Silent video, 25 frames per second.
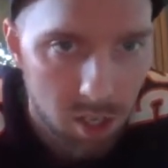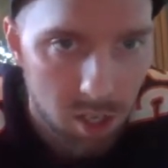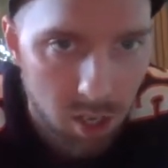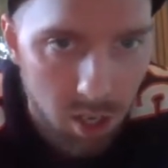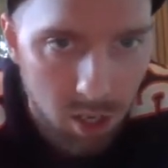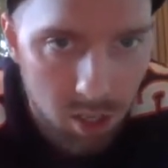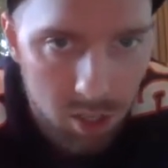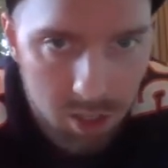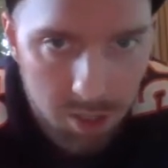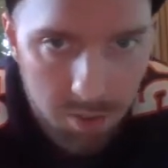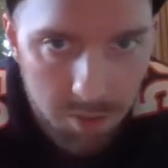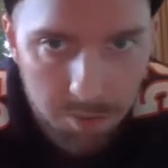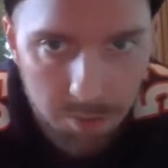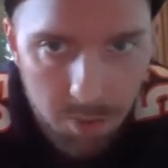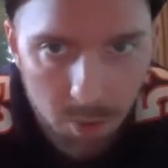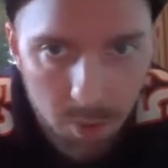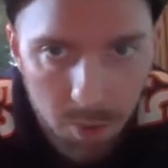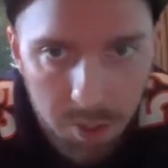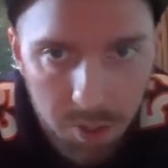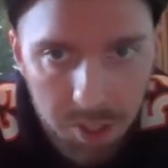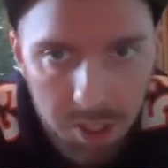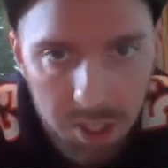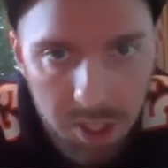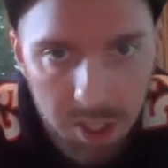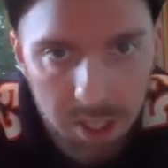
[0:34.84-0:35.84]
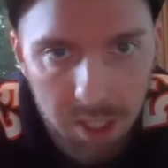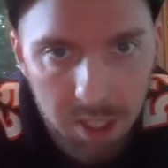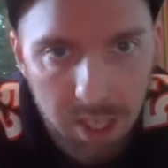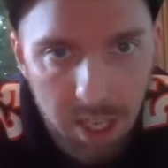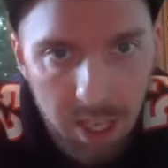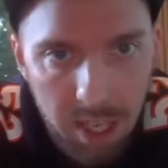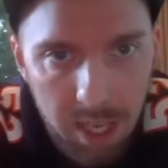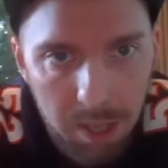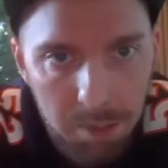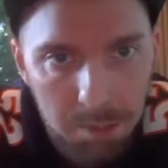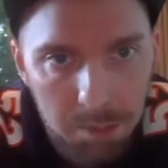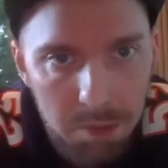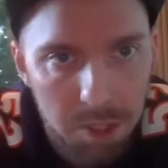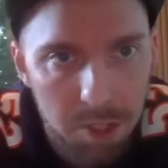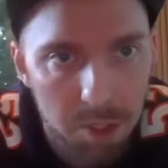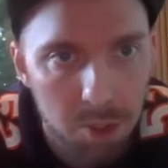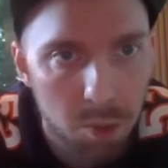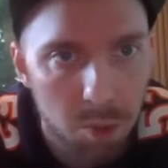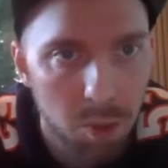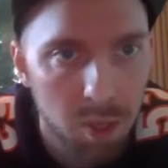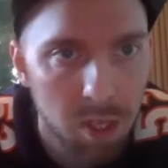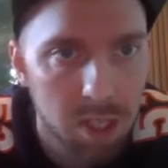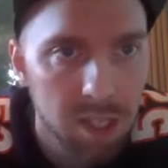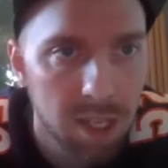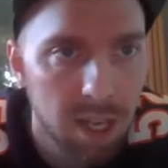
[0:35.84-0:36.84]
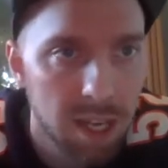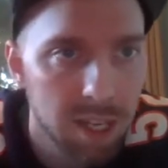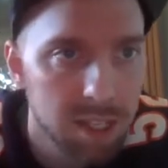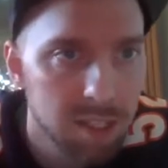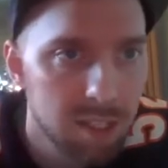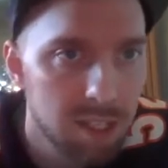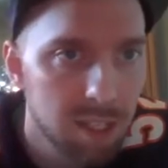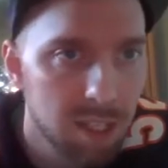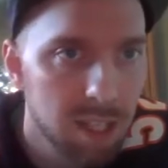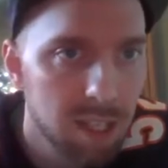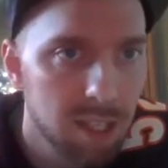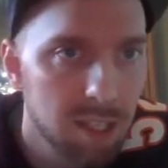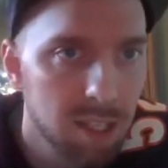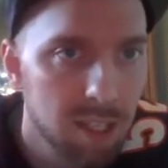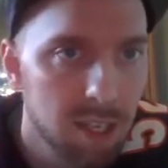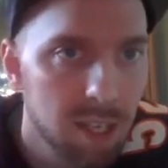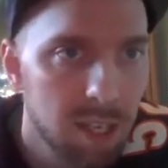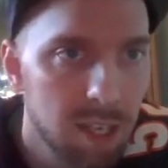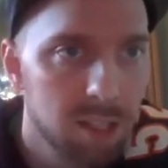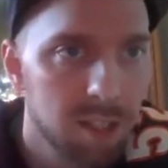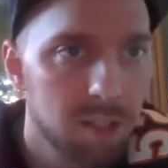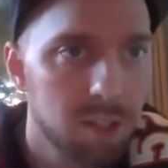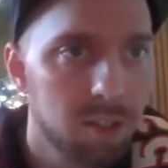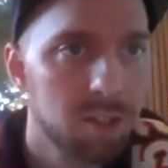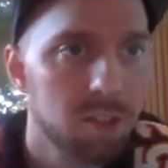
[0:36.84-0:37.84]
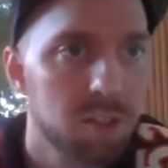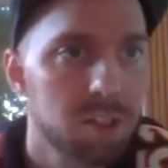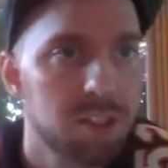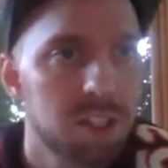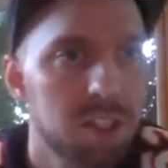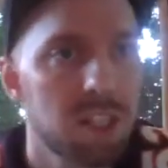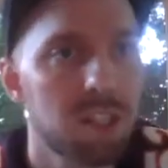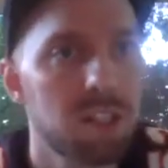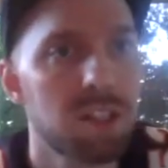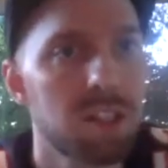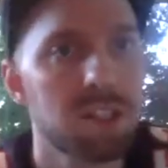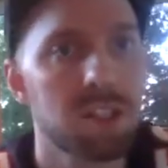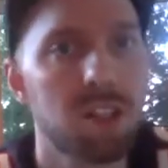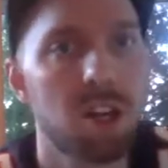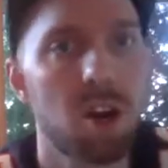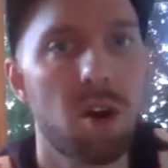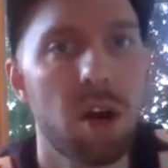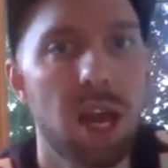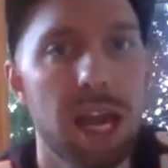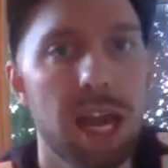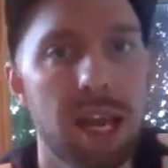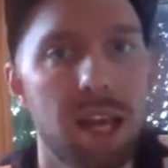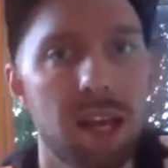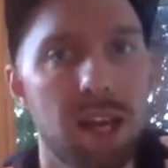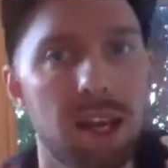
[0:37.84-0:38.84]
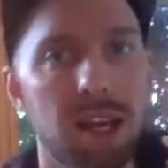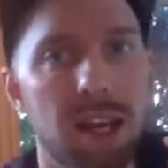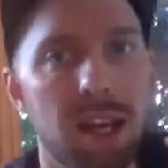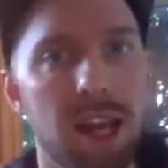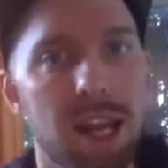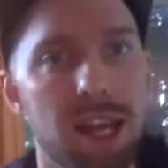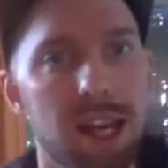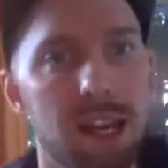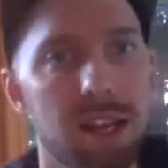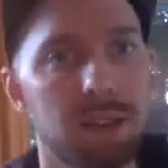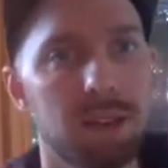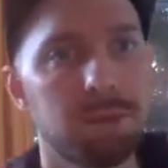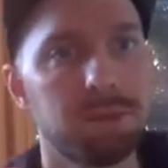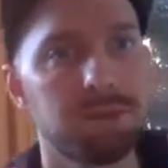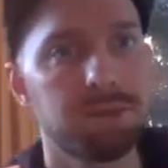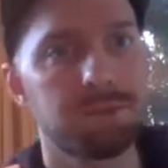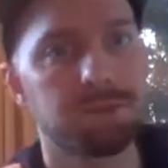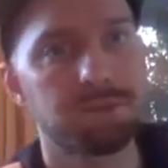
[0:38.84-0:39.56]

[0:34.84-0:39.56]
Cost him 14 games in 2019, and the Steelers go 8-8.